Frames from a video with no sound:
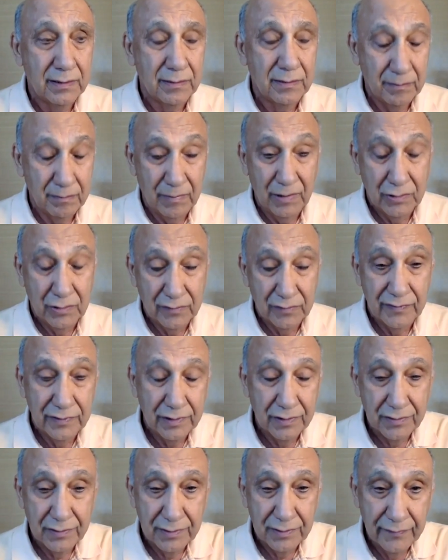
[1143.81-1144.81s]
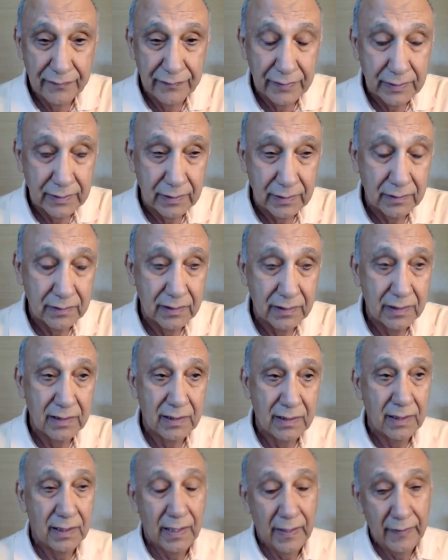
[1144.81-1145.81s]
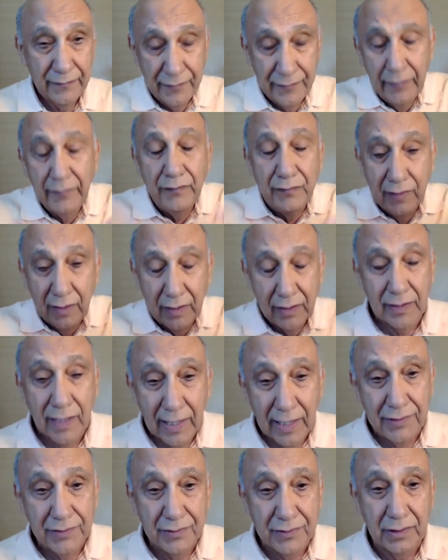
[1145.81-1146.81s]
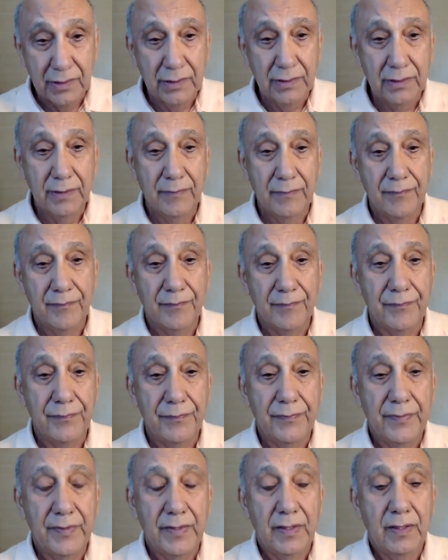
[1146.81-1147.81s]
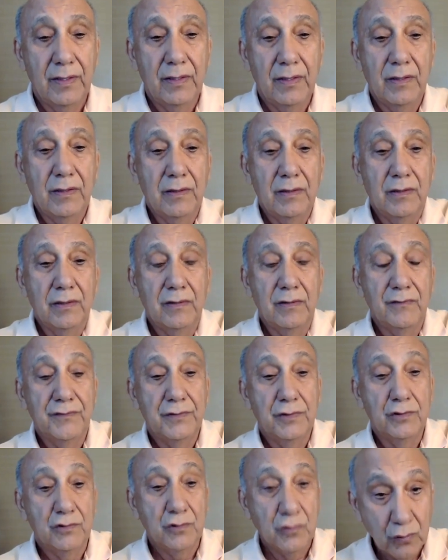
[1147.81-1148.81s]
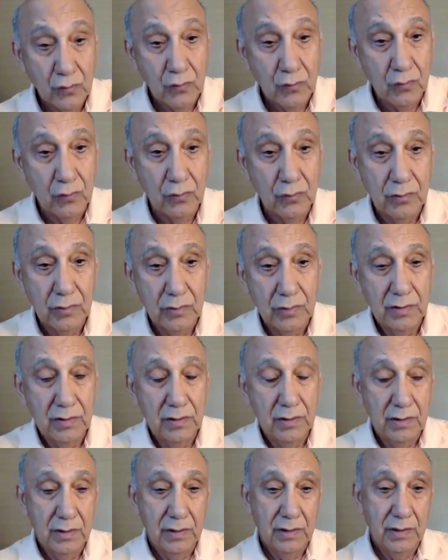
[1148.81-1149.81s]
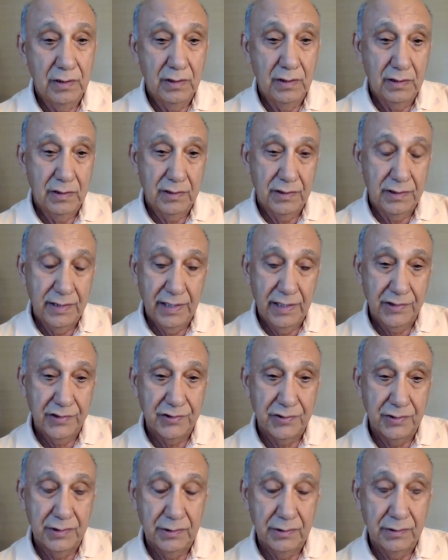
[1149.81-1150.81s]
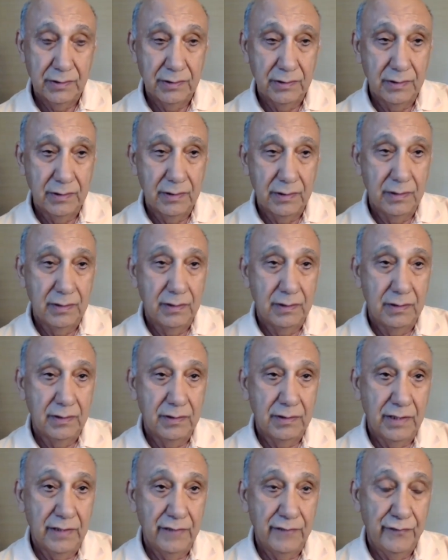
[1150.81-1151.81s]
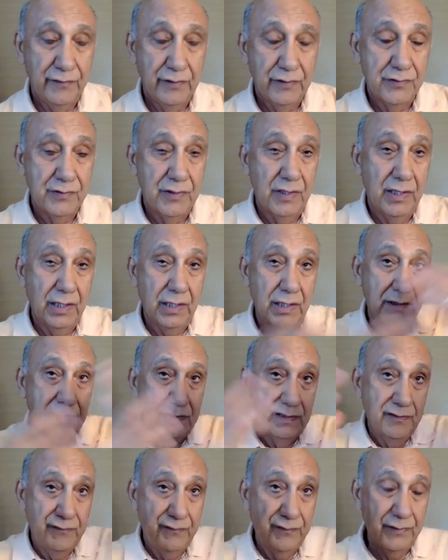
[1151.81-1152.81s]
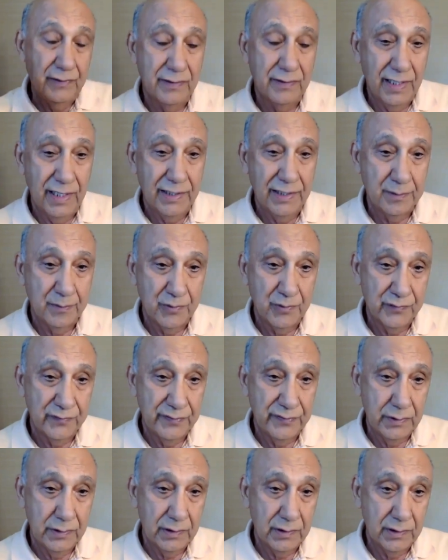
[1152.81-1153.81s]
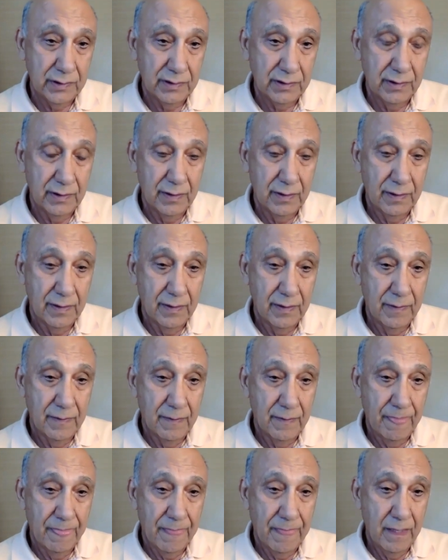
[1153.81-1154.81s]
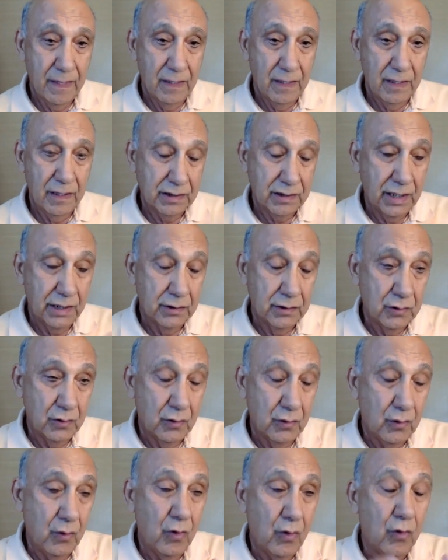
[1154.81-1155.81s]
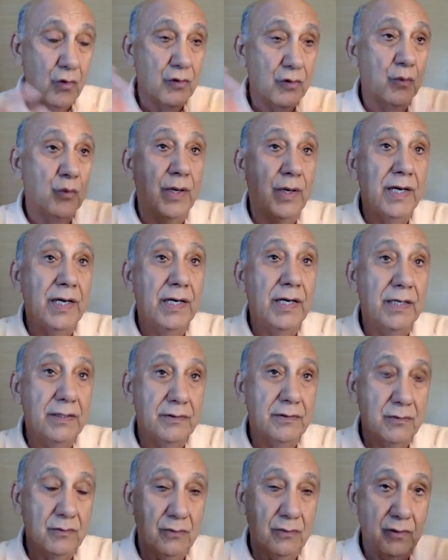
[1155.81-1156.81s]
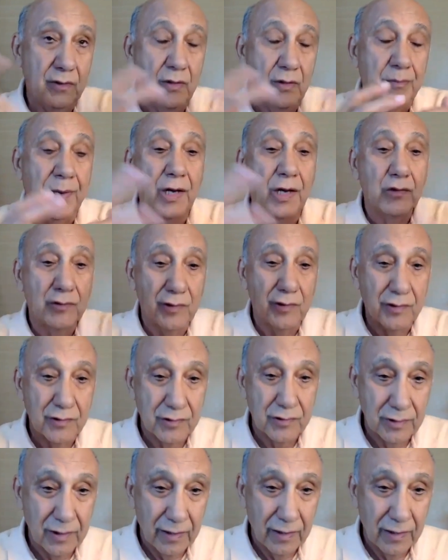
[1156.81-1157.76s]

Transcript: Much of it is difficult. And then the arising of the true connection that fills the heart, that fills the atmosphere, that can go all the way to a boundless